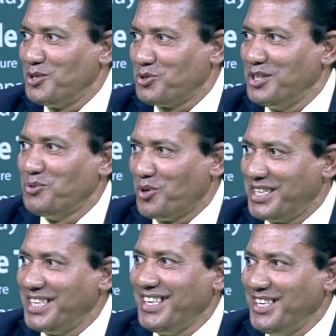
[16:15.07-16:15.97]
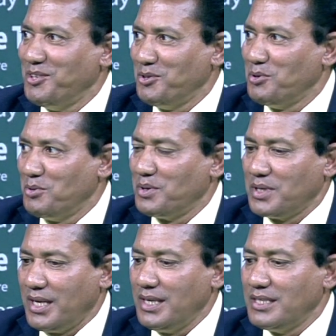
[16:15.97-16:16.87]
So you already
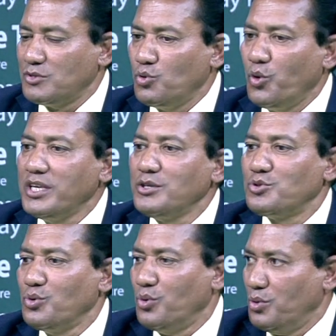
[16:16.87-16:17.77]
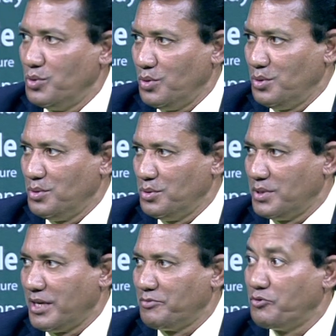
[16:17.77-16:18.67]
it is going to
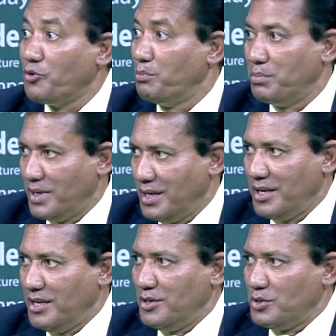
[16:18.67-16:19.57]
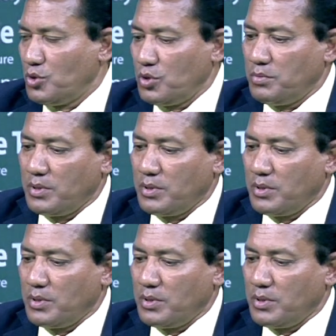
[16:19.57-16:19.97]
the proof. So